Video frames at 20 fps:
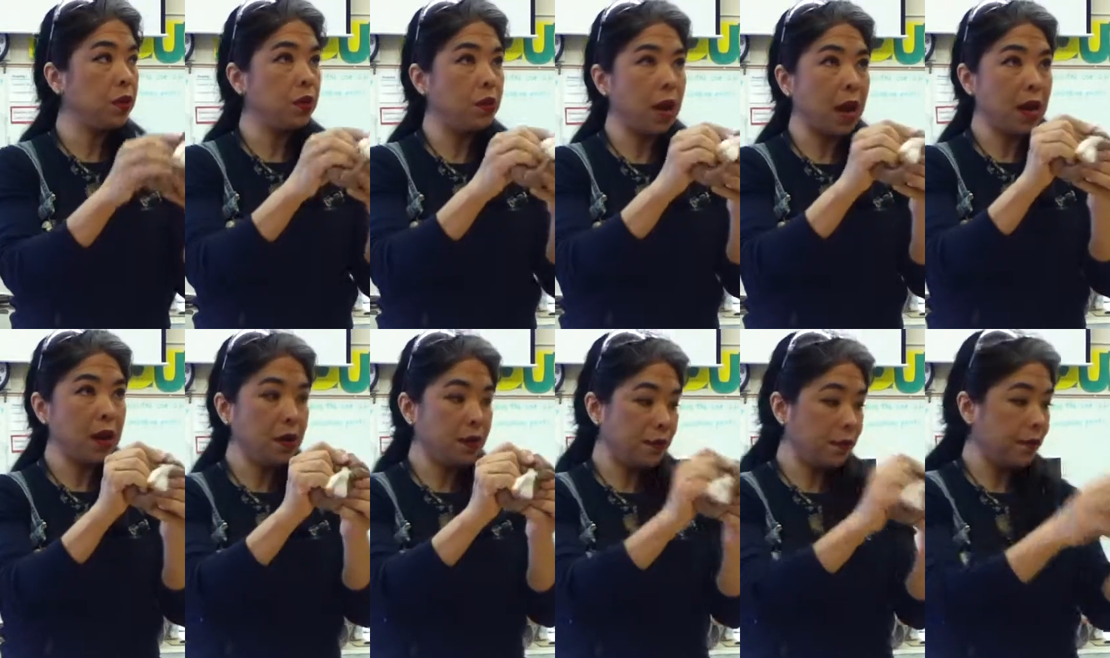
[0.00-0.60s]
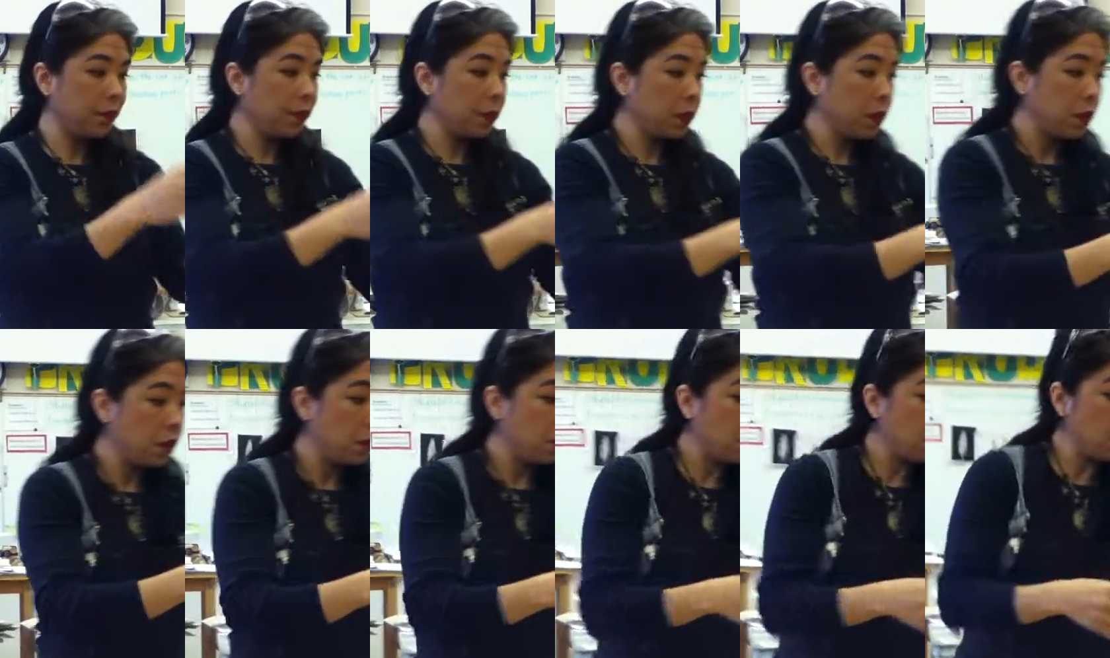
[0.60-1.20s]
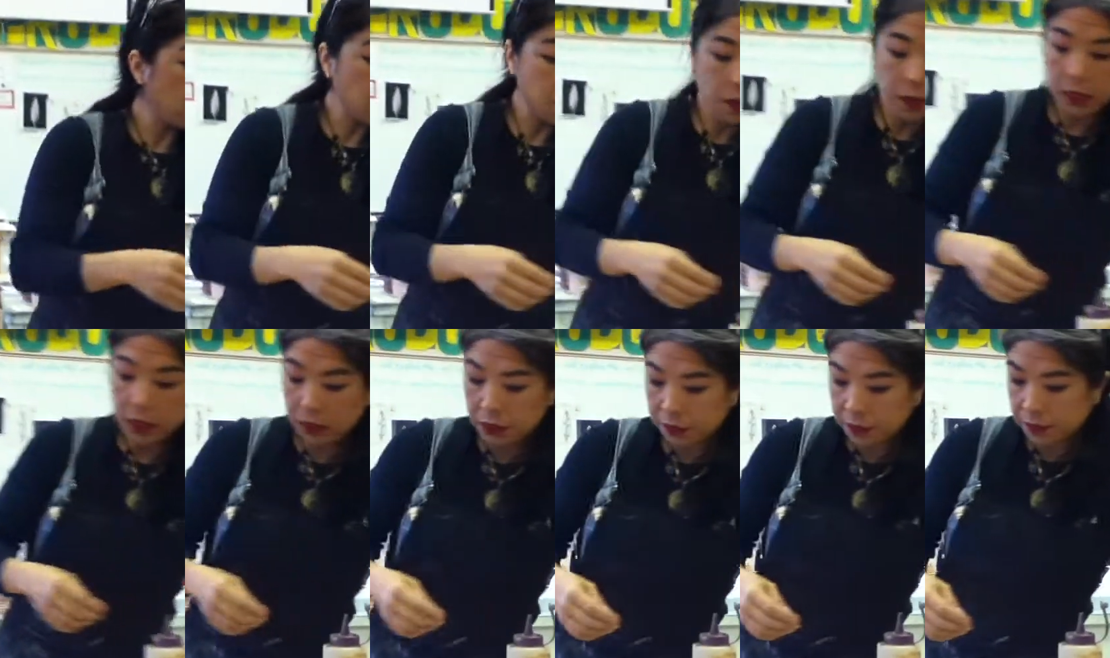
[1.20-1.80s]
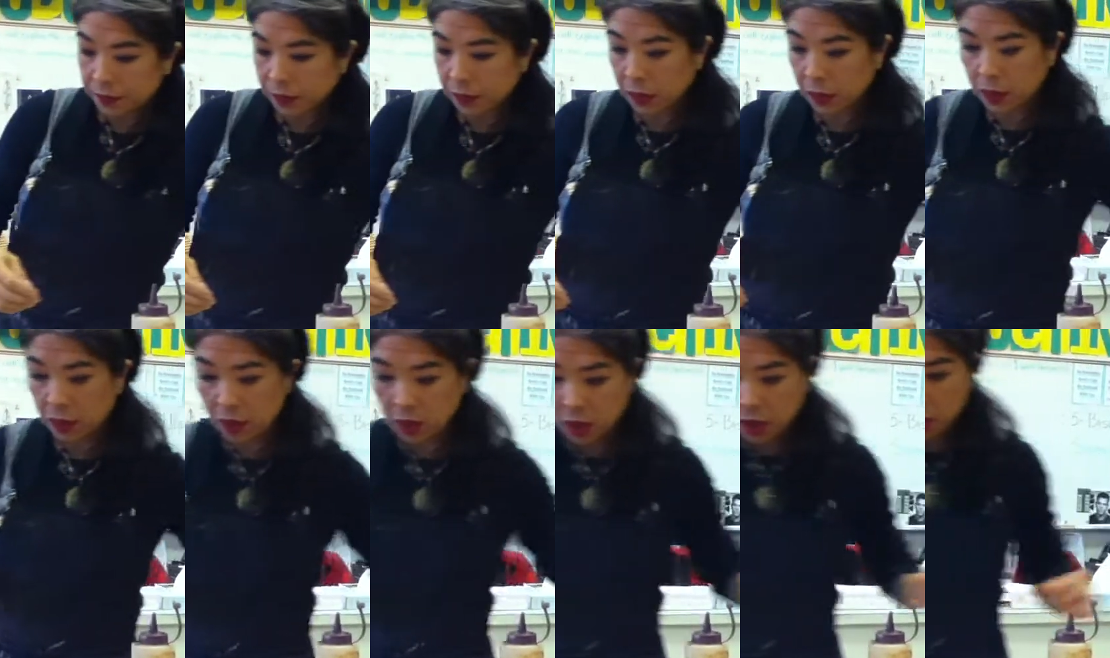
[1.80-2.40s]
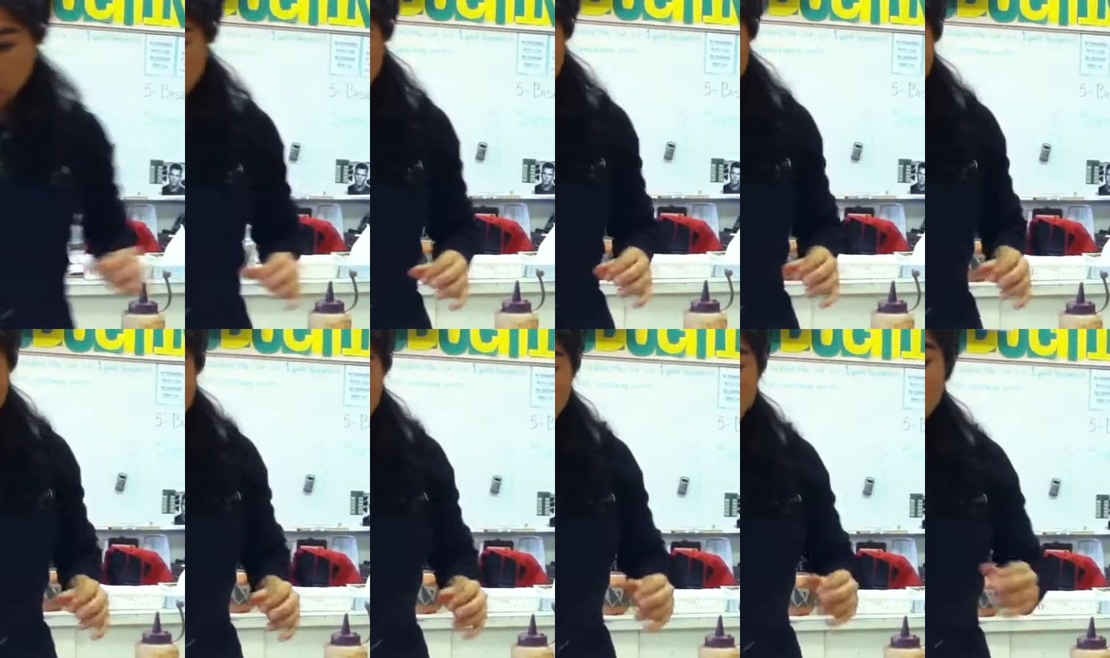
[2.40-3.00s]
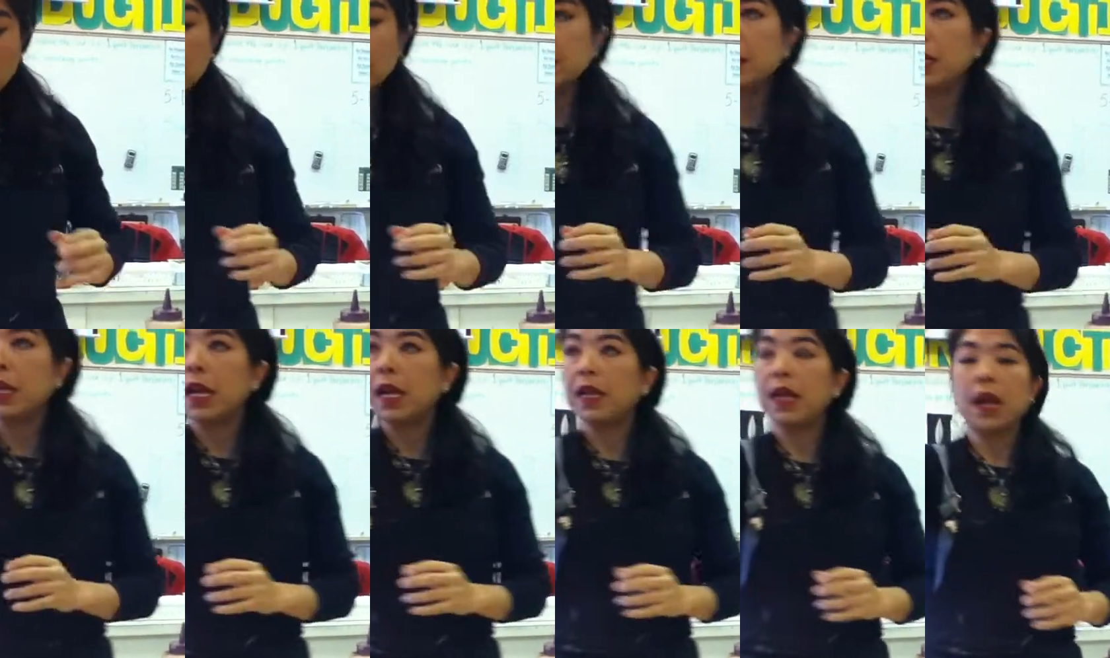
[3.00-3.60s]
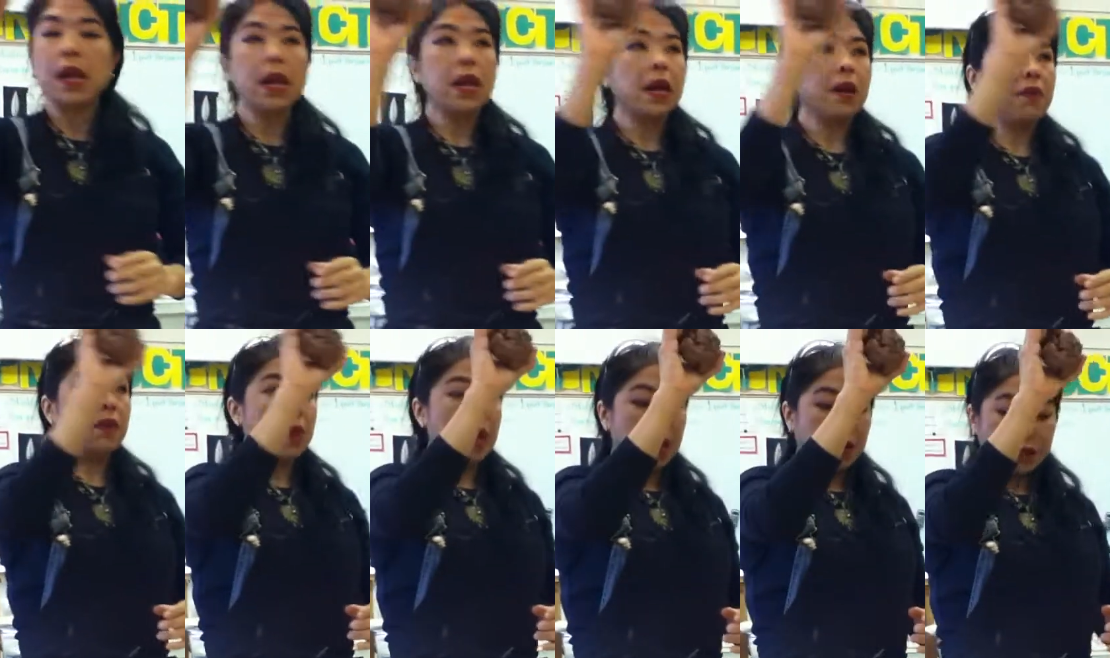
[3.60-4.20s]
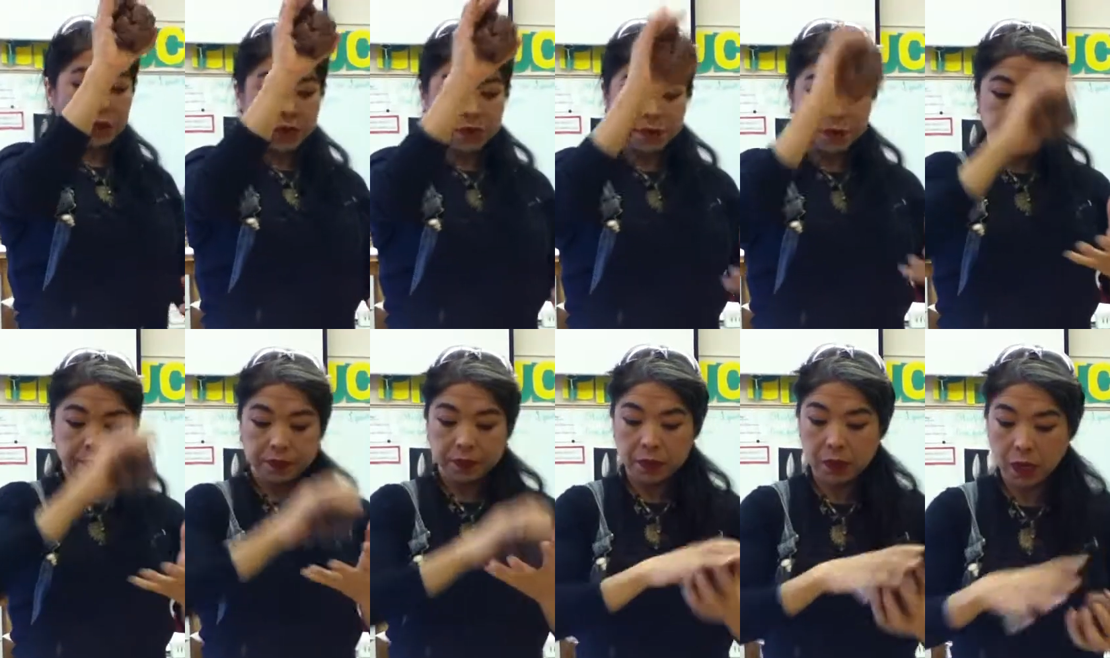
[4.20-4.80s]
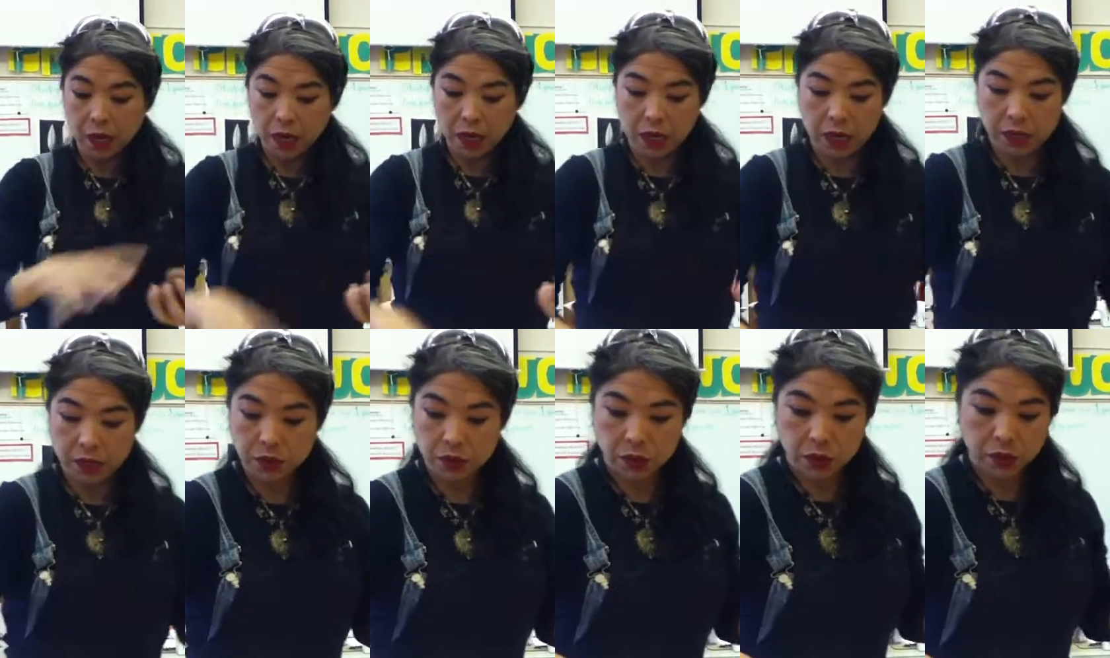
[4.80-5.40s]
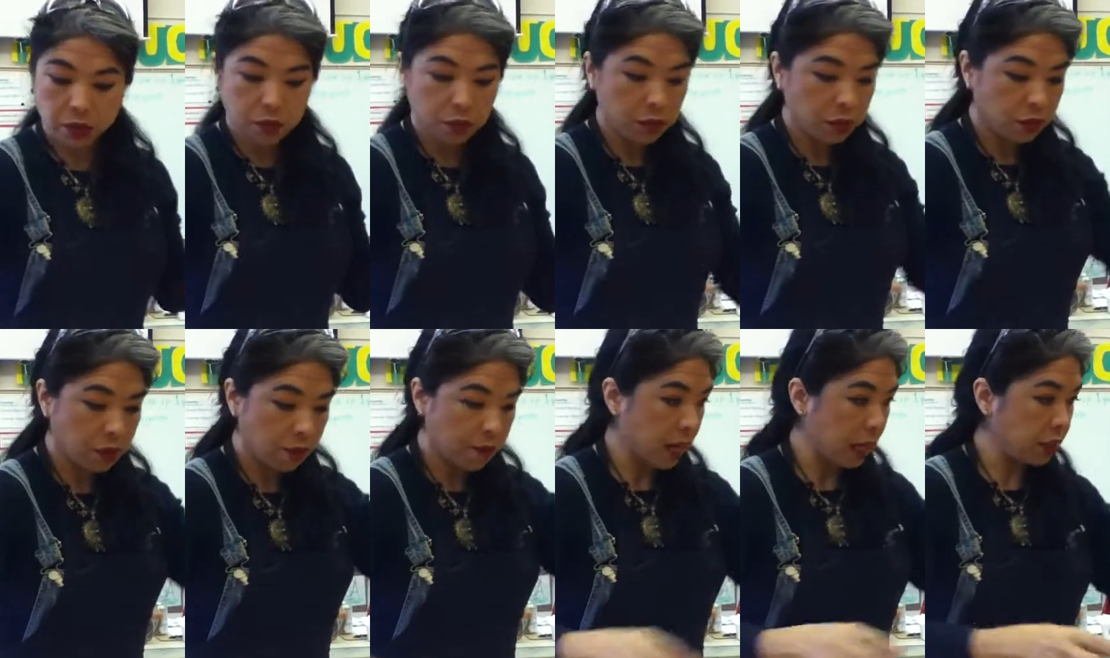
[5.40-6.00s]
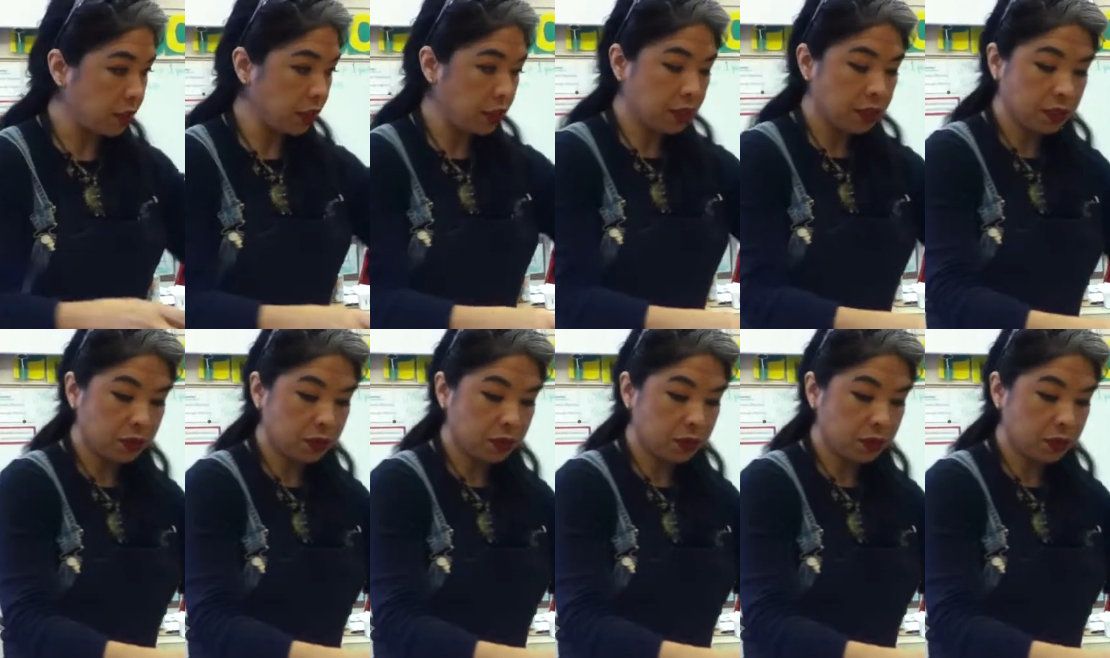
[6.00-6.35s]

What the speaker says: right? Would you please? This clay that I have left, and he's going to do the magic.